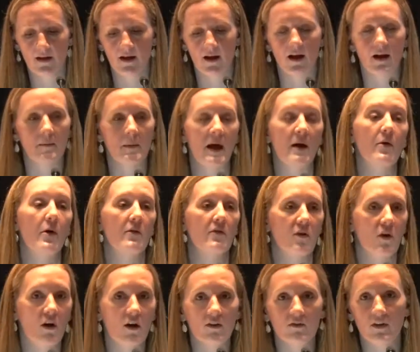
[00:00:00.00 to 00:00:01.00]

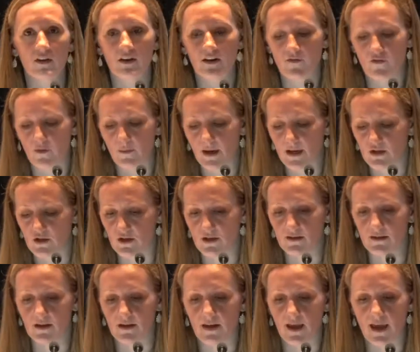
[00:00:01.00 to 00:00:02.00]
However, all of that information
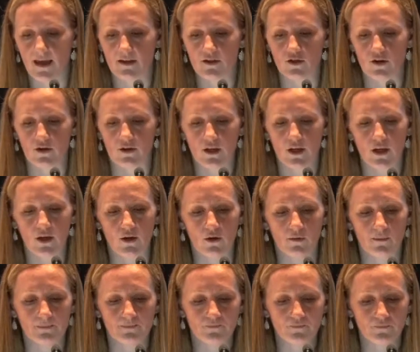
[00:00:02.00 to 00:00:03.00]
is in
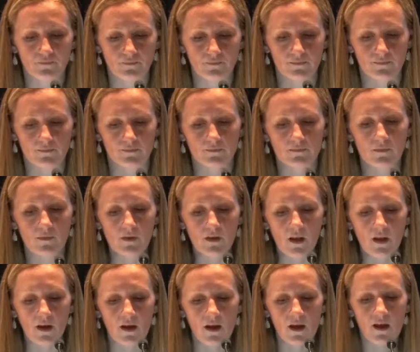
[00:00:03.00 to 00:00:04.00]
AHRQ.
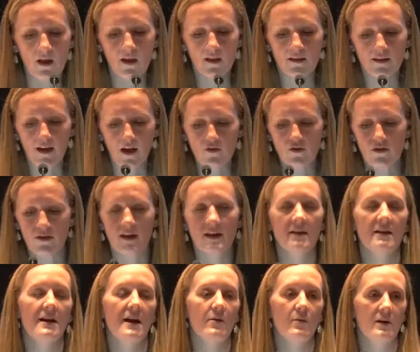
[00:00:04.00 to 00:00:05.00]
The other thing
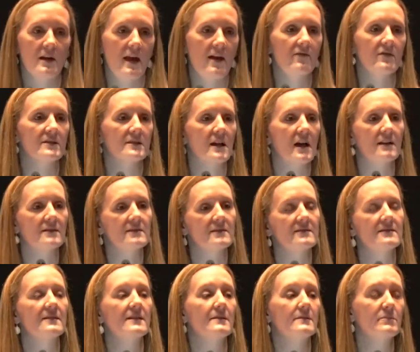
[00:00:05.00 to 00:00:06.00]
that I want to emphasize
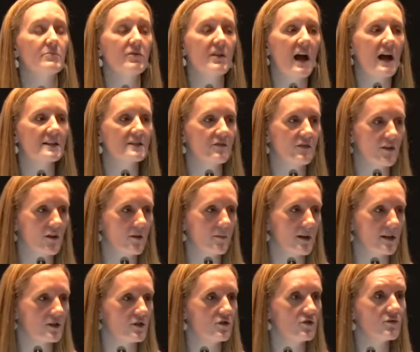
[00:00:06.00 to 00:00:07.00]
is that these plots very
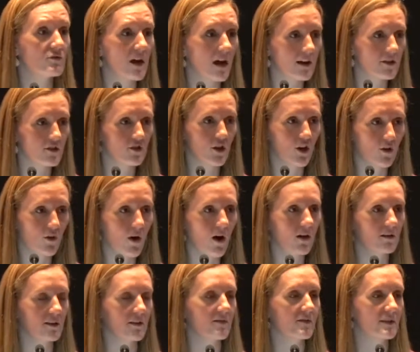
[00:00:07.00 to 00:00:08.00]
much do not show
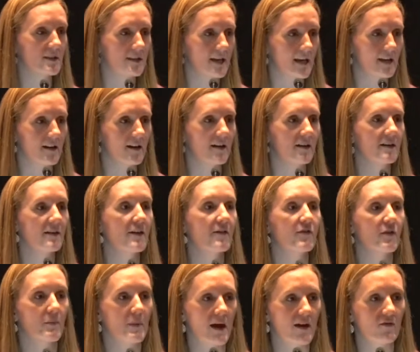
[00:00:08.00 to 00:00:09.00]
all of the data
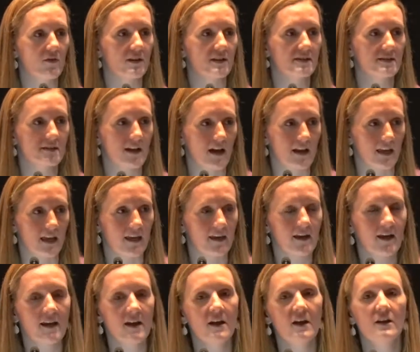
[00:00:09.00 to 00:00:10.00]
from every study.
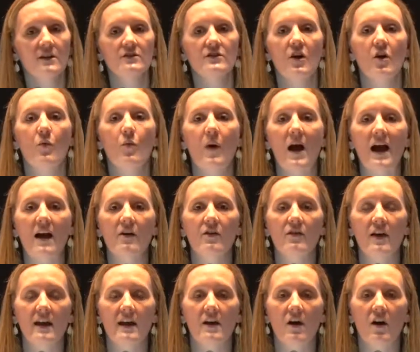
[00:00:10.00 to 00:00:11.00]
So while
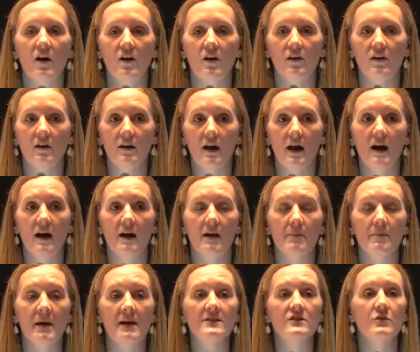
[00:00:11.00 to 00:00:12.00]
they are
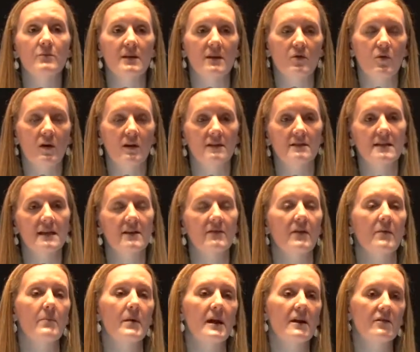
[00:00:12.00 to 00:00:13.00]
meant to be a quantitative
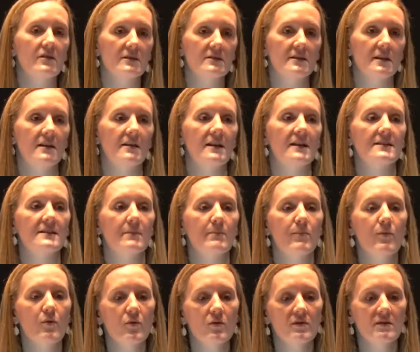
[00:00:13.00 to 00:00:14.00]
comparison, it's
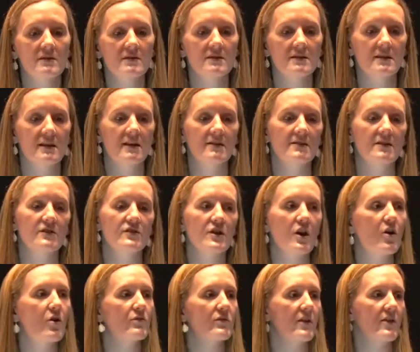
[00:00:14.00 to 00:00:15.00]
important to
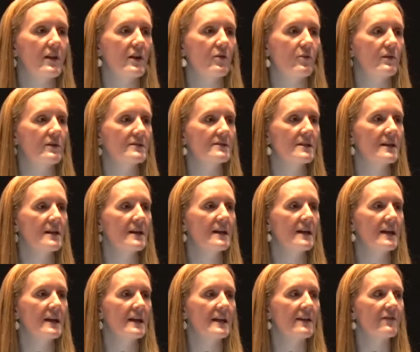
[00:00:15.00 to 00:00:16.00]
know that there was
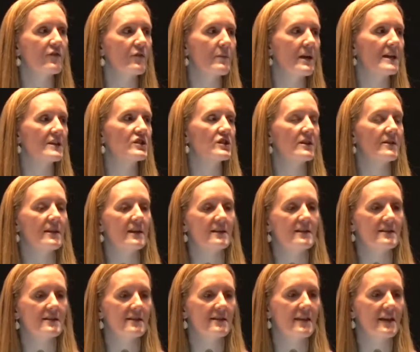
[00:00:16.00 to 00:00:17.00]
information
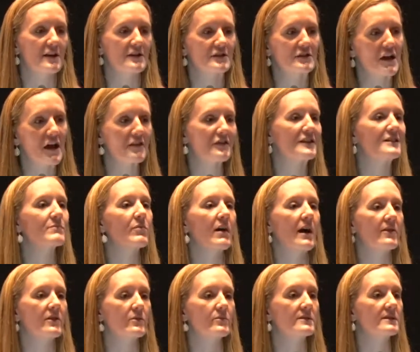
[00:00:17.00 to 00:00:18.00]
that is not in this
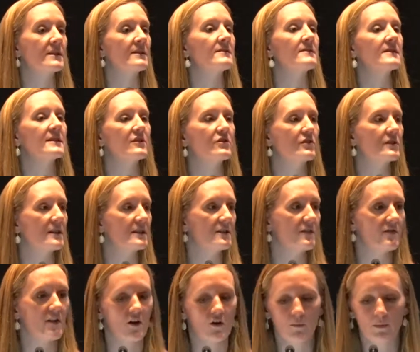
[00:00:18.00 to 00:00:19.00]
plot that was considered in
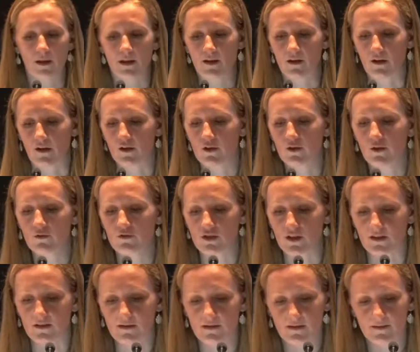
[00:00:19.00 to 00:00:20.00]
developing
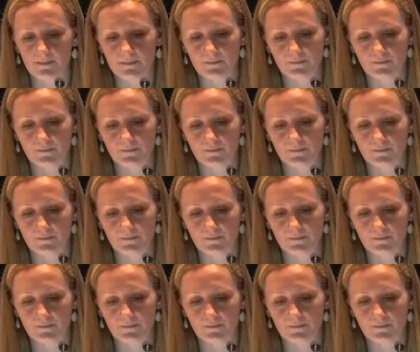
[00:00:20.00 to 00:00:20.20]
conclusions.